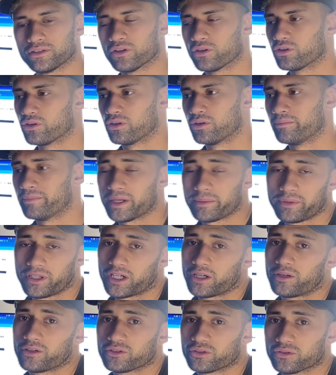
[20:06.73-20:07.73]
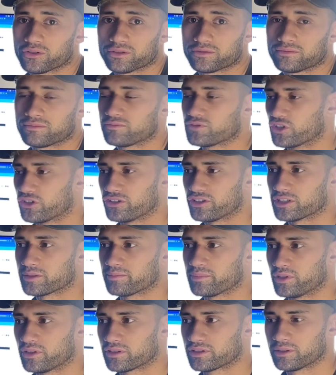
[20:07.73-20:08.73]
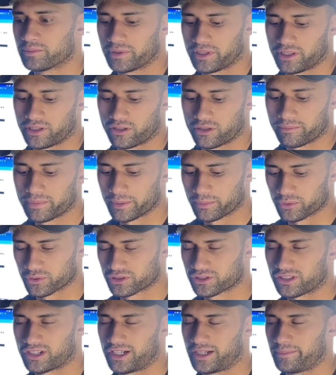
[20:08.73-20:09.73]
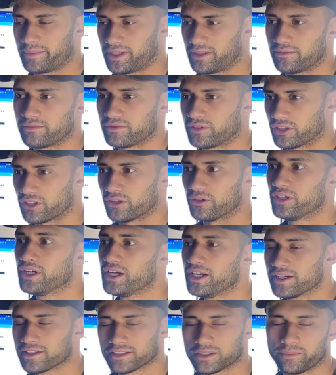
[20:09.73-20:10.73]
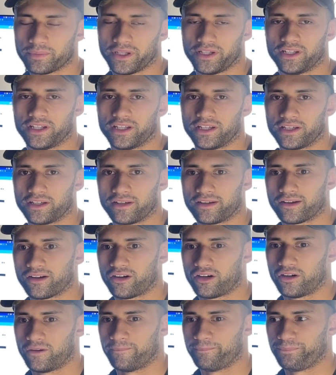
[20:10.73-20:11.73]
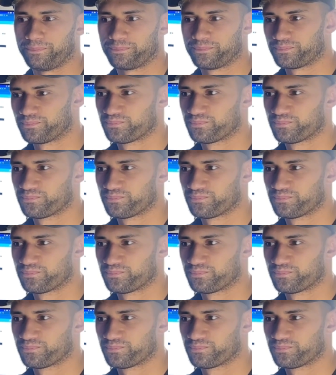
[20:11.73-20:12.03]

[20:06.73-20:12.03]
or maybe I'll do it during this block, depending on people's time and, you know, depending on